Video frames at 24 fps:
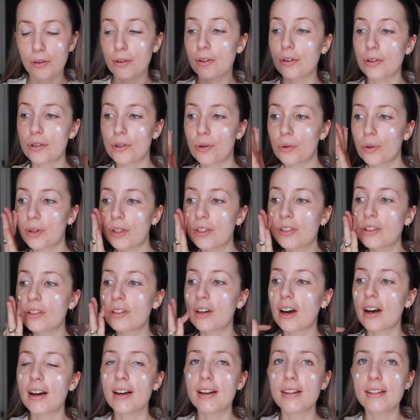on talking to you
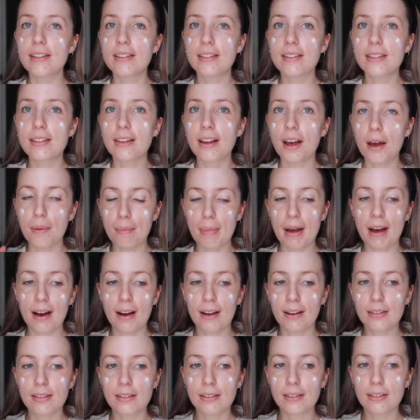guys
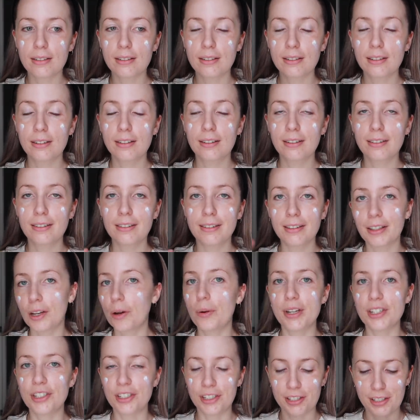about the
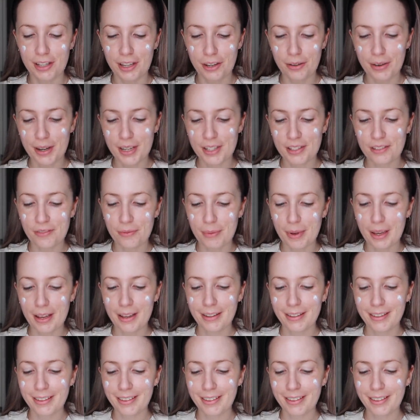questions that you asked me